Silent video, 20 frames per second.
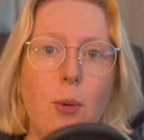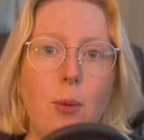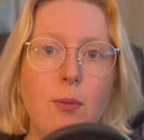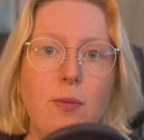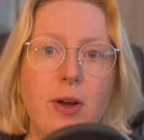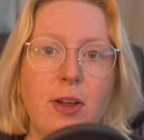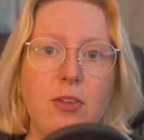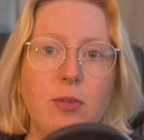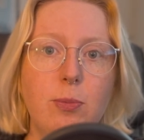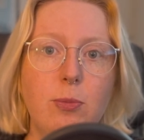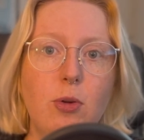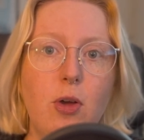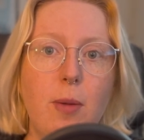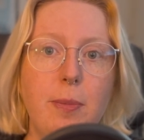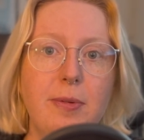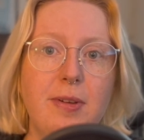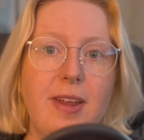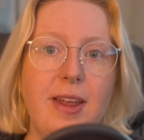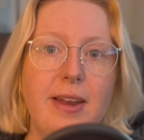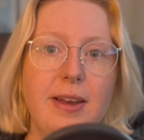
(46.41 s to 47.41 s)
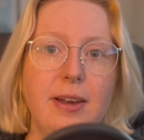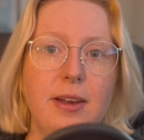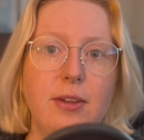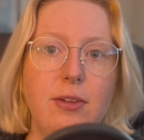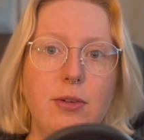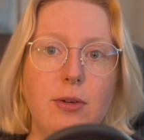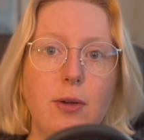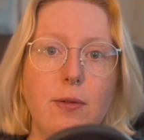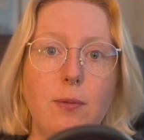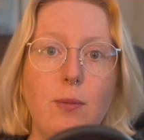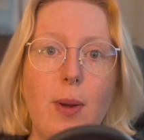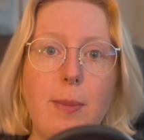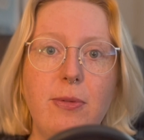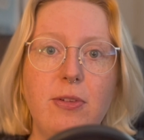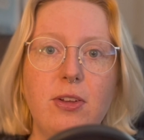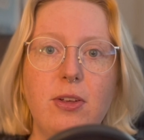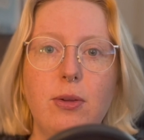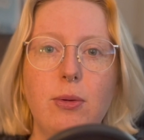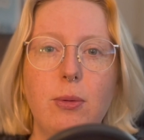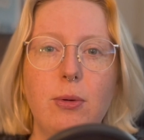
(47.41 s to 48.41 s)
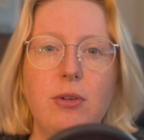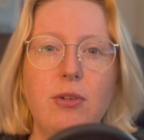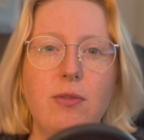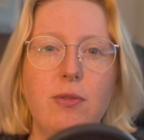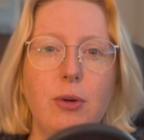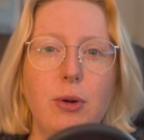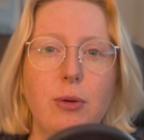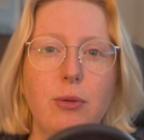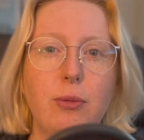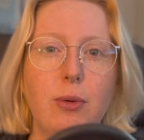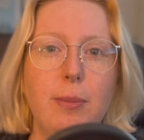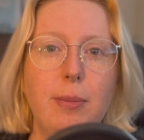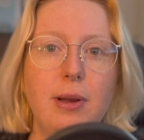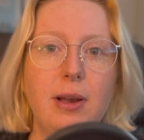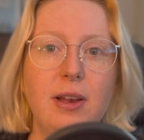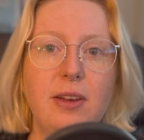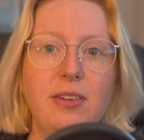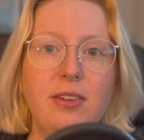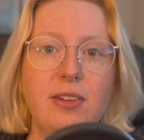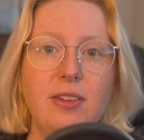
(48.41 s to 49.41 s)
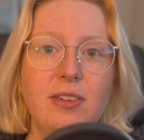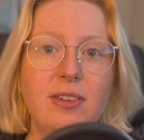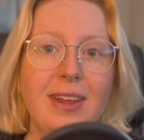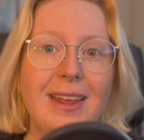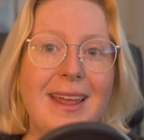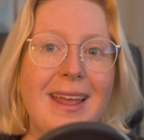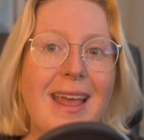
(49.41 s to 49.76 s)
OWASP top 10 list of web security vulnerabilities